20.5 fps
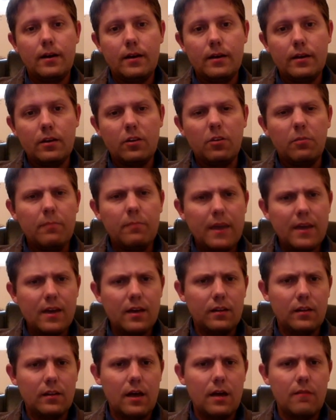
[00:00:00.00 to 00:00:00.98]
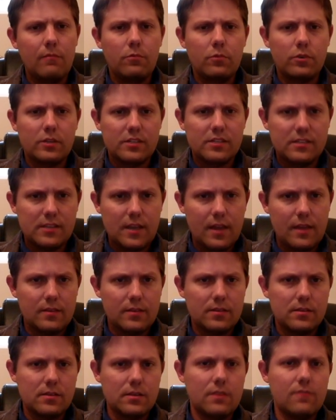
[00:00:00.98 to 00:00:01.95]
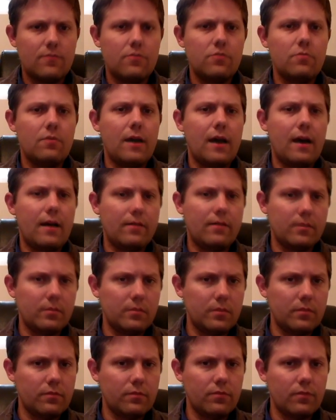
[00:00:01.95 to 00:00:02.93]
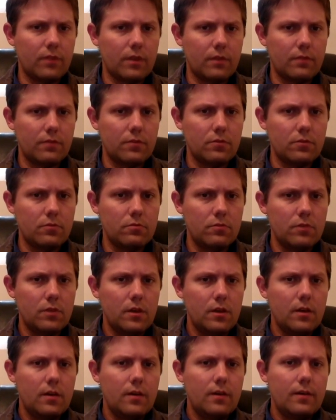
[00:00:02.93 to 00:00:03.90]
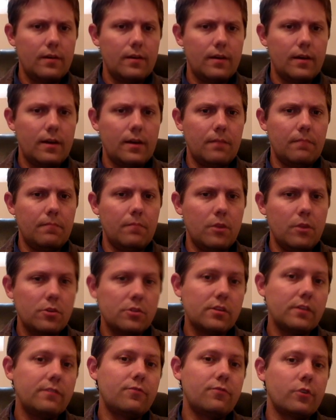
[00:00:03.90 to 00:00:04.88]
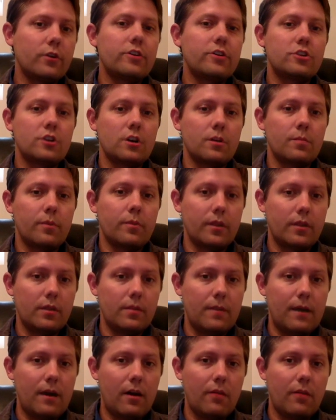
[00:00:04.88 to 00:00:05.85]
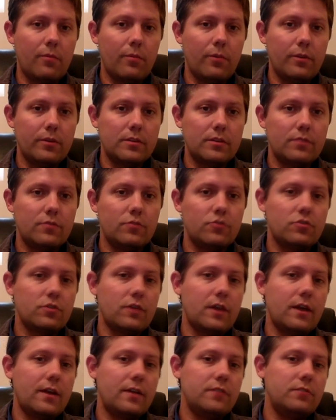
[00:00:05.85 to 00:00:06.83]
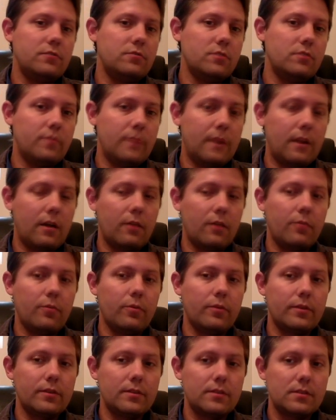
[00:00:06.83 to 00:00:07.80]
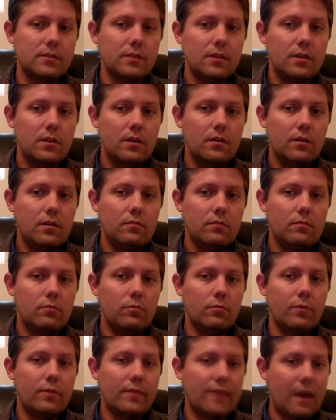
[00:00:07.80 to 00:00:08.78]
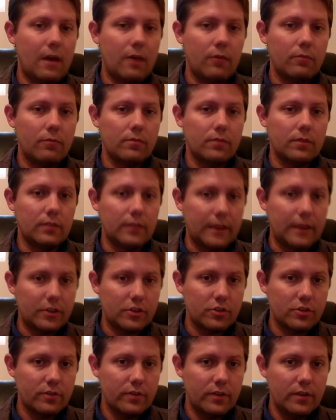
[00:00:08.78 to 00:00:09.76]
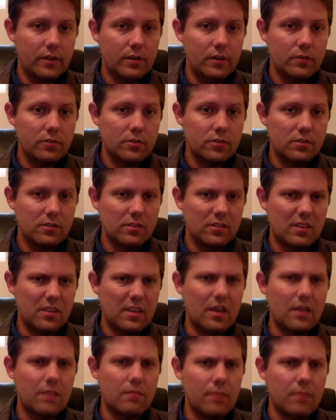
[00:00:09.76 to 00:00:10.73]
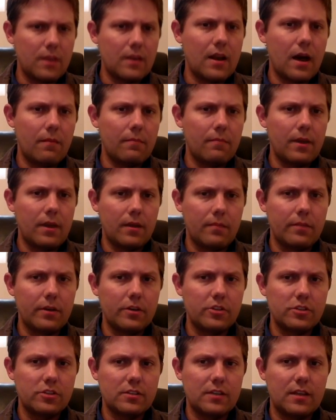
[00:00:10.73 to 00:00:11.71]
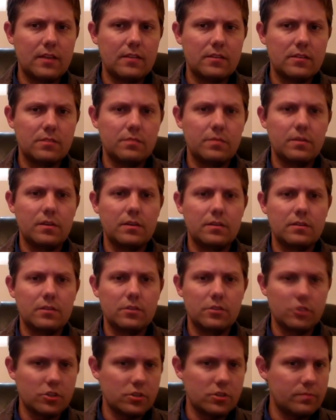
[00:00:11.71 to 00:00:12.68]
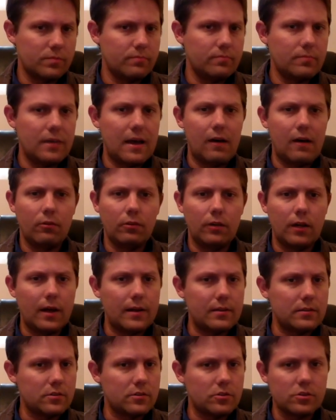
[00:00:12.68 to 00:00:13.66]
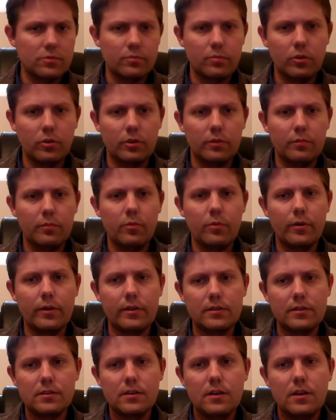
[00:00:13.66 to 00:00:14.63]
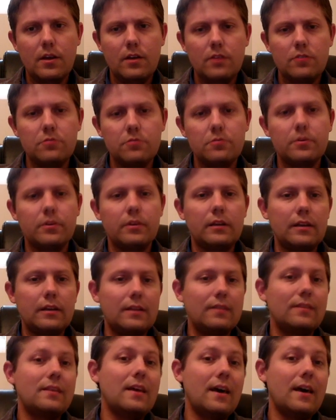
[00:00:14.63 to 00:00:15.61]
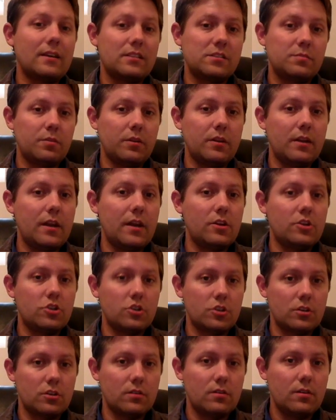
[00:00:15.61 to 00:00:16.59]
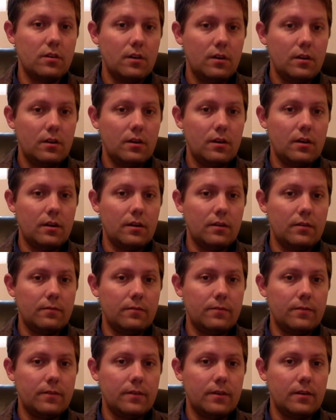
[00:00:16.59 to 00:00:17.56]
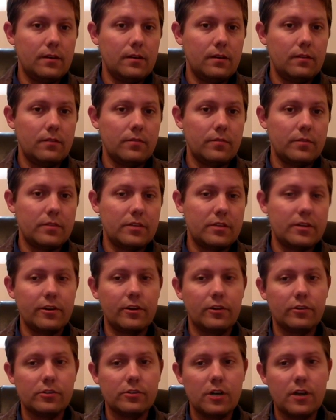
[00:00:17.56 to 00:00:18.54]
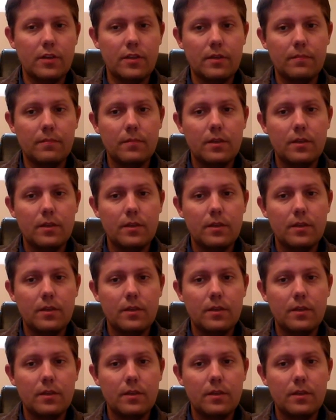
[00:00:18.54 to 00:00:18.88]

It'll make a lot more sense if you have them in front of you, mostly for interpreting the PowerPoints. If you try to do the PowerPoints without the lecture videos, they may not make much sense because they're just outlines, they're just bullet points. You really need the explanation of the materials on them.